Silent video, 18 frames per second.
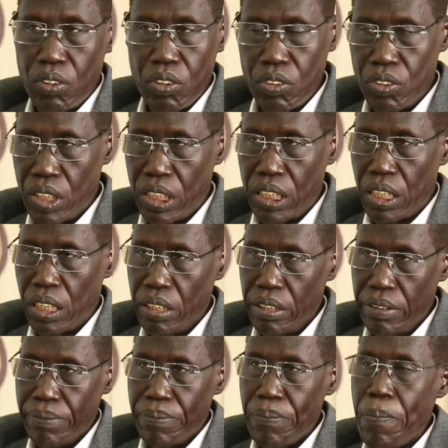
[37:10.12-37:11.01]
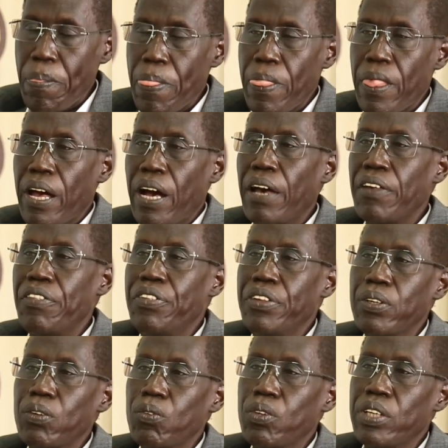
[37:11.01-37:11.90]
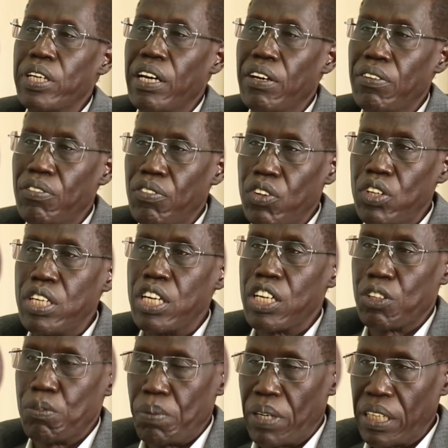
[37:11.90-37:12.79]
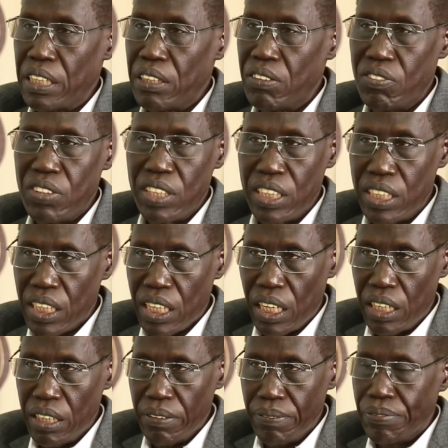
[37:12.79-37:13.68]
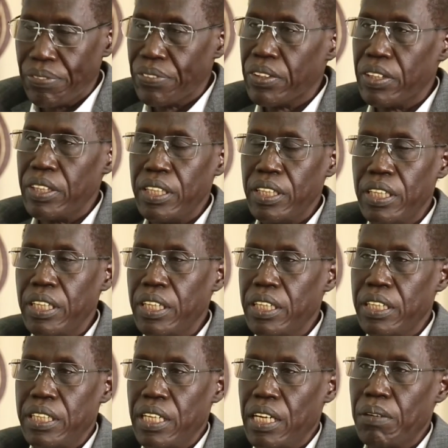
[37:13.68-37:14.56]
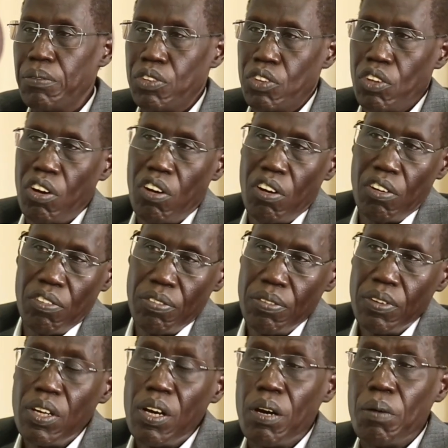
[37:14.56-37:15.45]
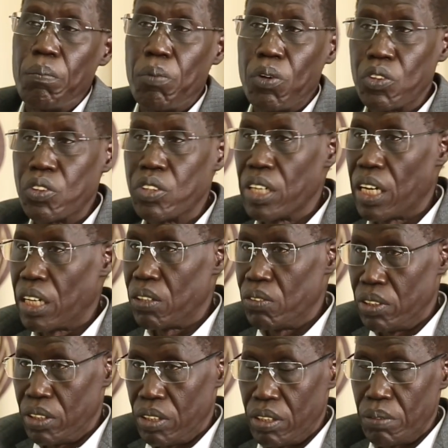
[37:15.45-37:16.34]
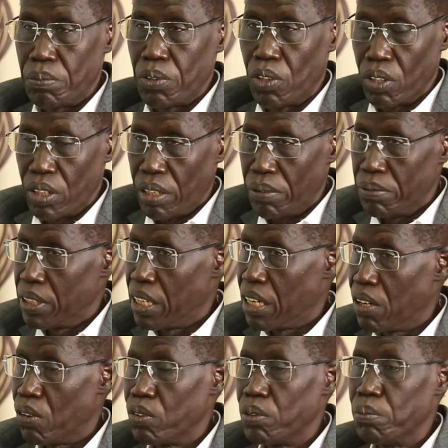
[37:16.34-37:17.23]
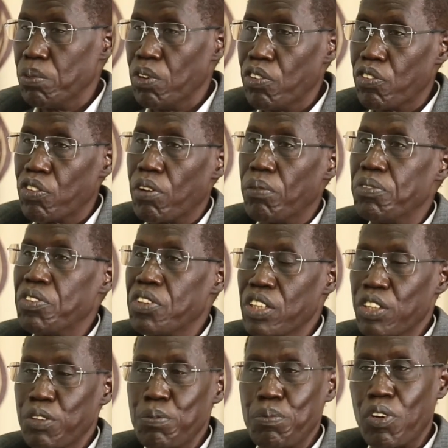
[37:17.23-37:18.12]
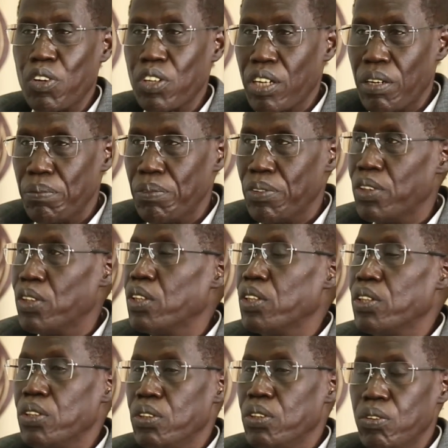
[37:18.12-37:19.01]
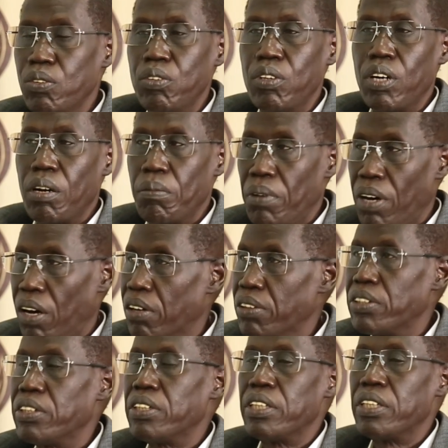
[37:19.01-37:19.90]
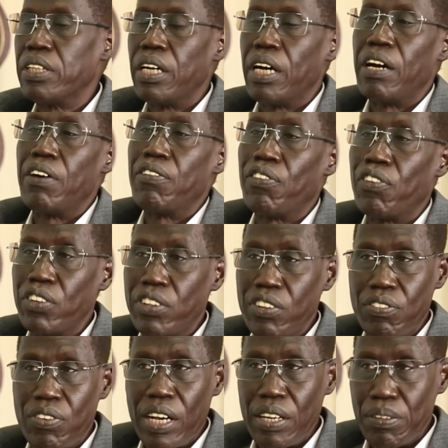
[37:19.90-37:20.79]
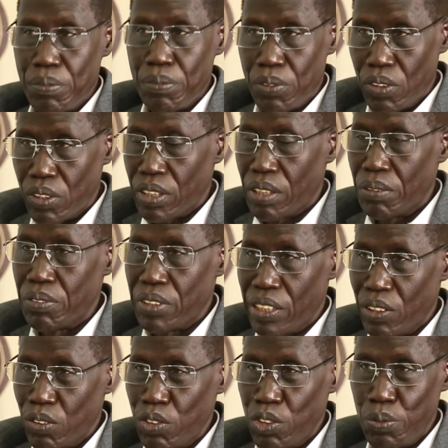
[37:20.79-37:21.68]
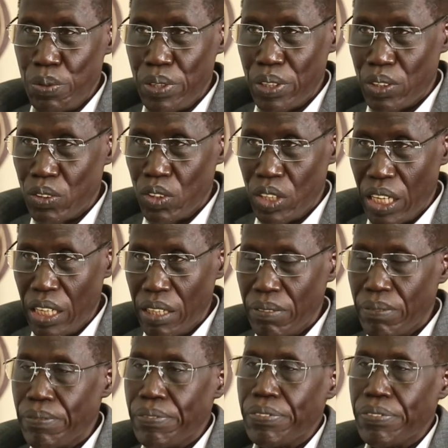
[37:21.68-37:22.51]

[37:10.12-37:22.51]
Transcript: horizontally. I think we have expanded vertically in terms of postgraduate program. Now we move from 6 programs to about 45 programs as we speak today.